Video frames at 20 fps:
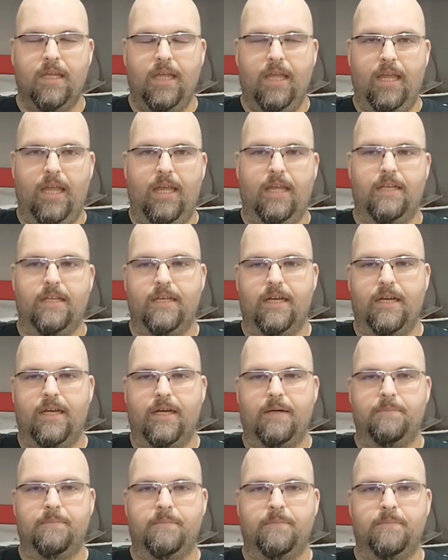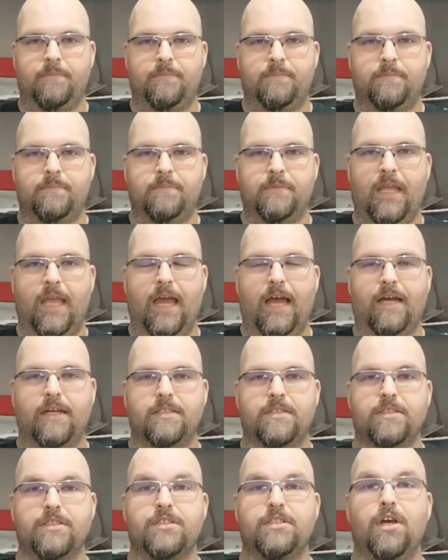And yeah,
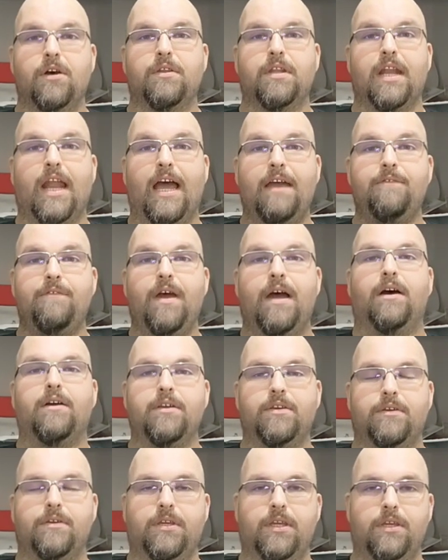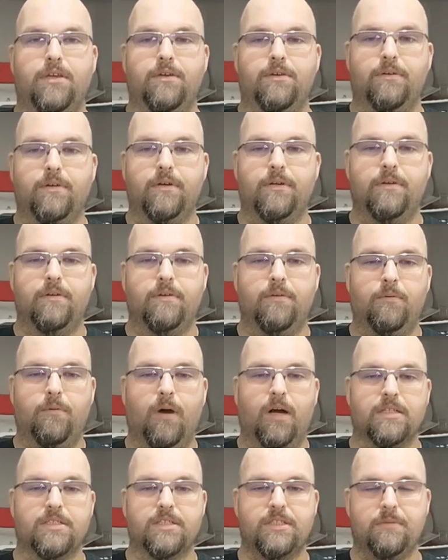just know that I value you
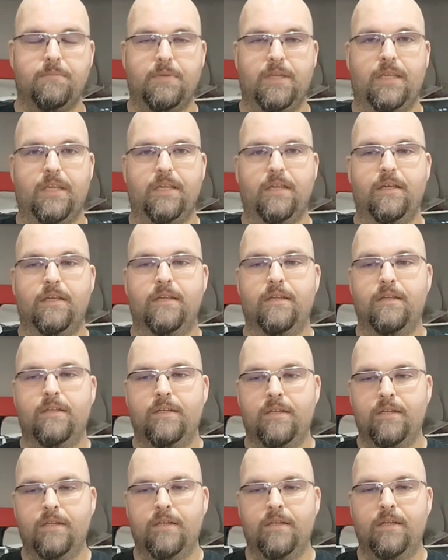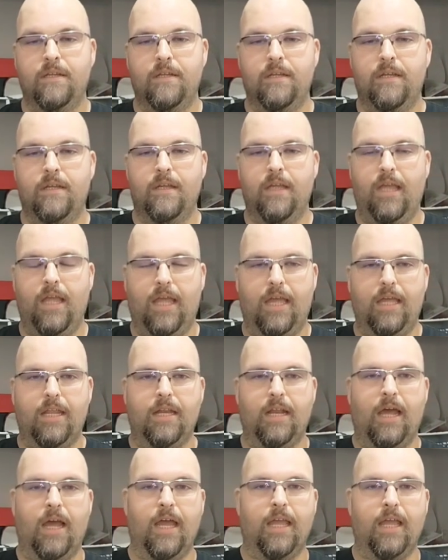watching me.
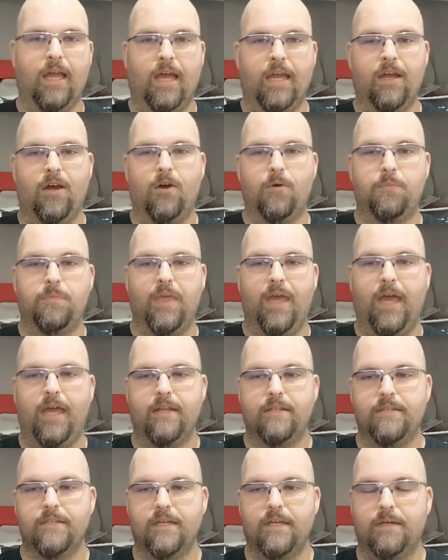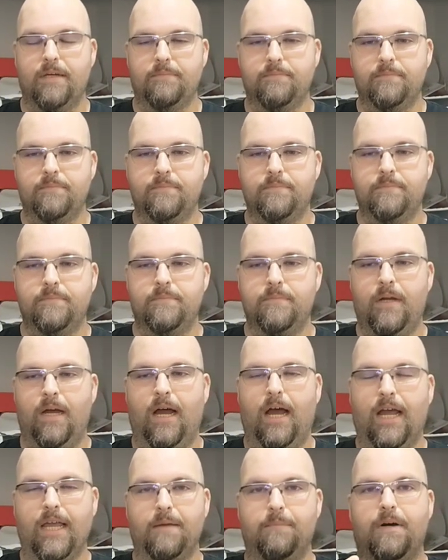And I hope that
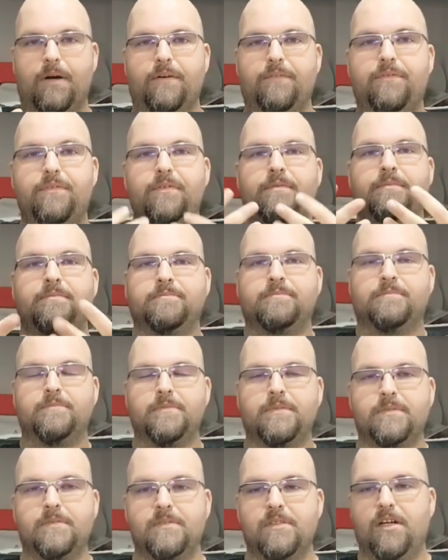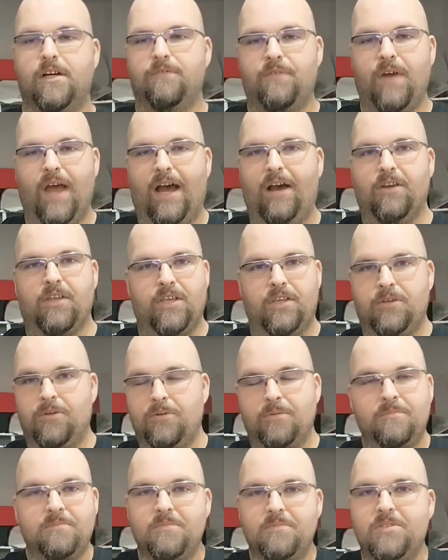I am of
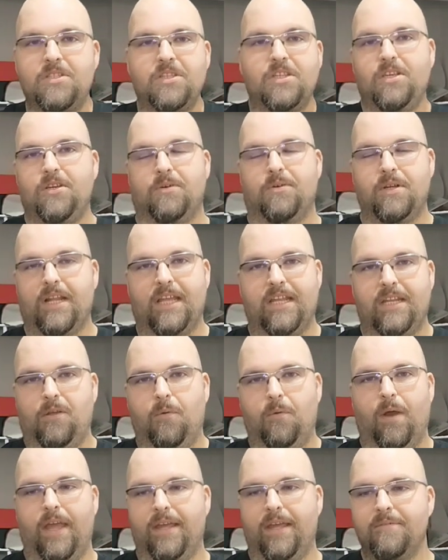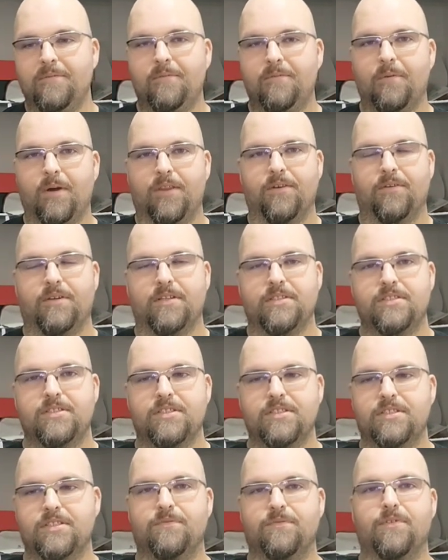value to you in any way, whether it's
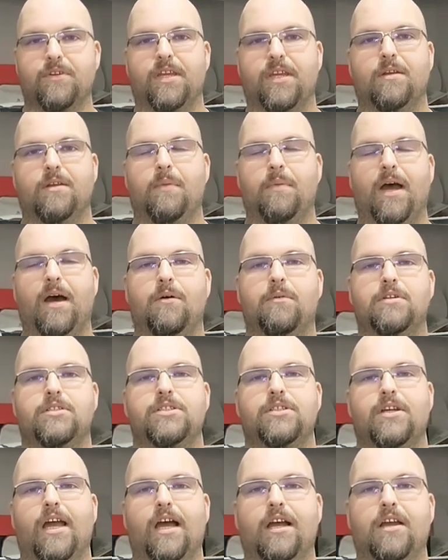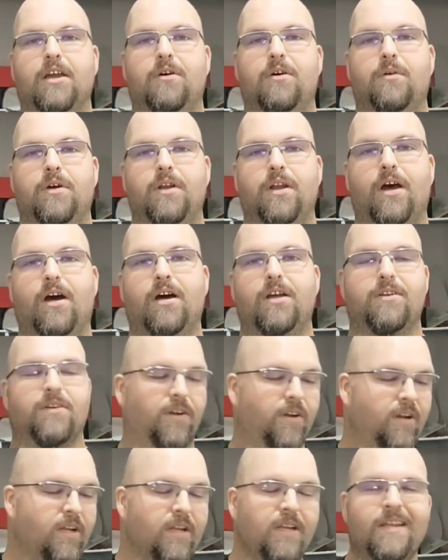just to forget about what you got going on
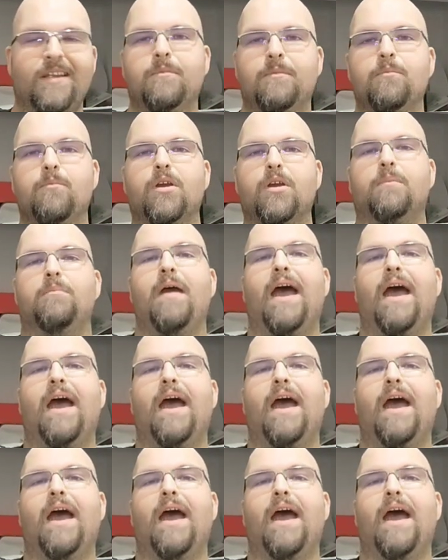or bring